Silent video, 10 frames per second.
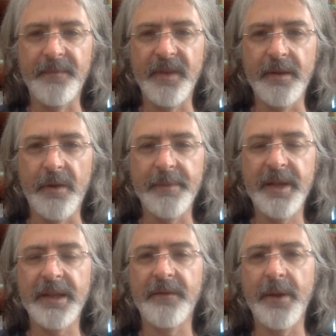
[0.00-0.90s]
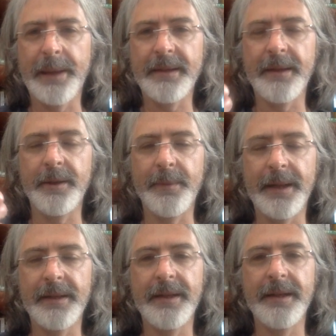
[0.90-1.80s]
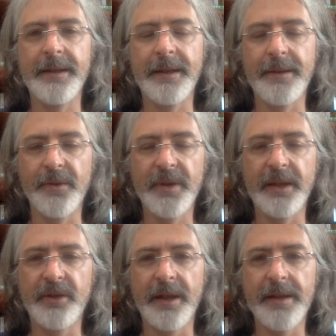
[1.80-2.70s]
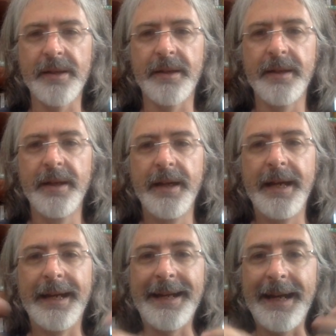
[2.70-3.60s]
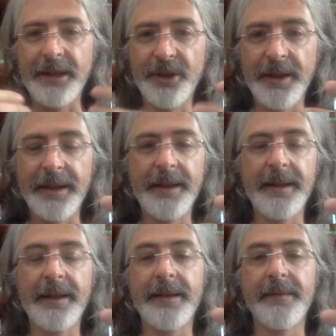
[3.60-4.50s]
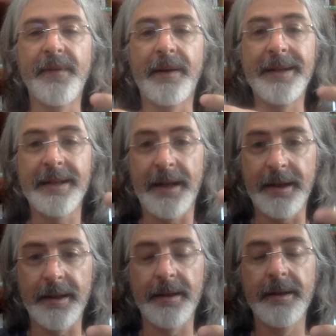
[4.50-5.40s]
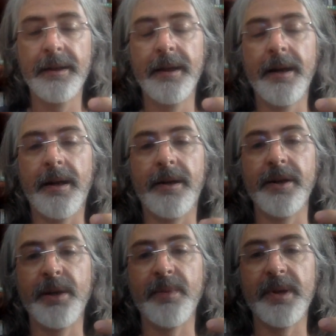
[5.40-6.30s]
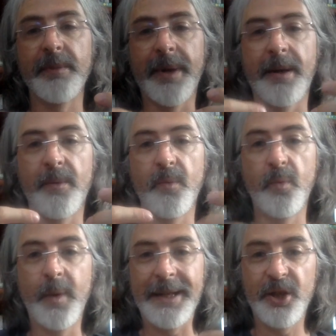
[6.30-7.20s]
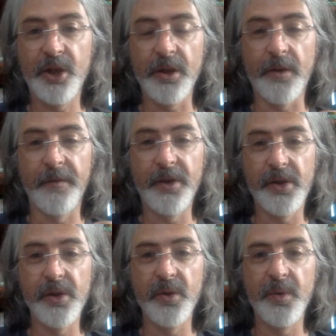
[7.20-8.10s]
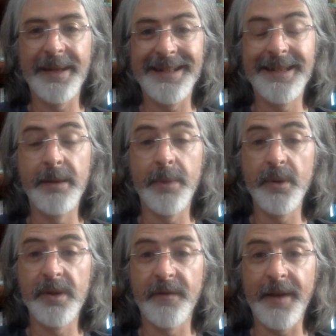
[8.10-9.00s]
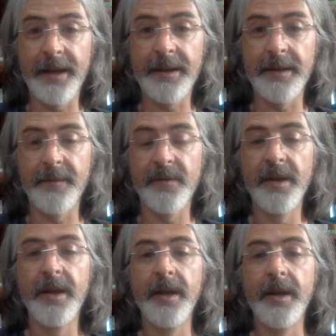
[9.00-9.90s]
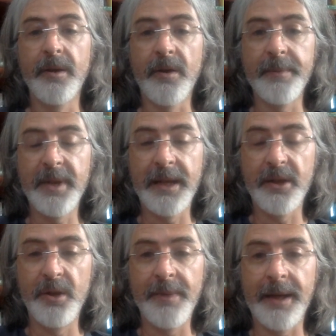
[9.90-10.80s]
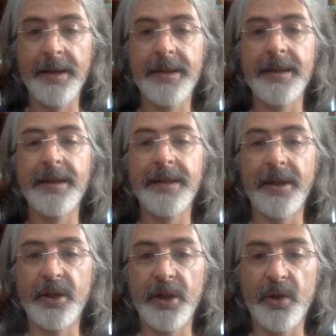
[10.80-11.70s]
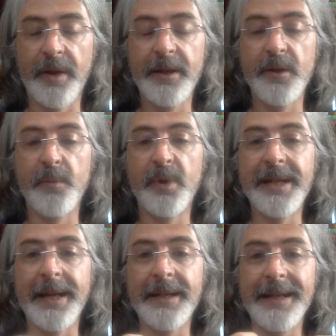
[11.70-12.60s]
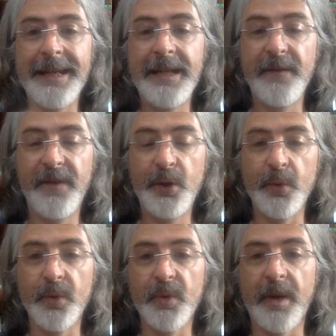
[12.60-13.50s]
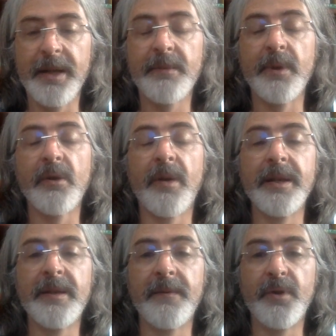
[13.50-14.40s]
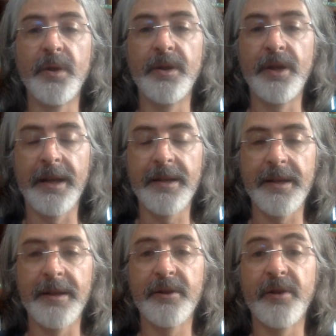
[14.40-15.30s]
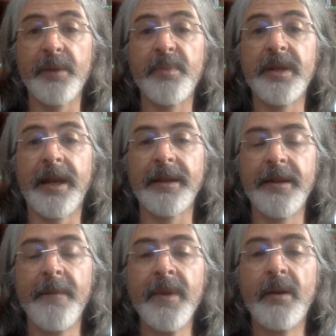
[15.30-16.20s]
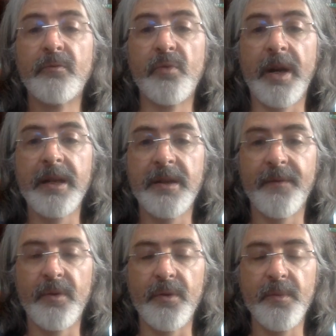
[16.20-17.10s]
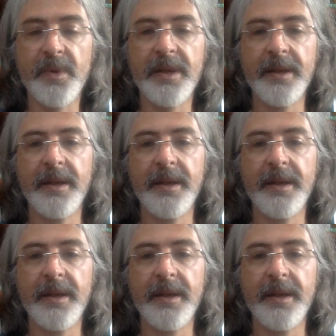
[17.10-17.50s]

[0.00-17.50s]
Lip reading: crimes against humanity and laws against genocide, and actually it's a very subtle argument about which of the two is the most effective. Crimes against humanity is essentially trying to protect individuals' rights, where crimes of genocide is trying to protect rights of groups.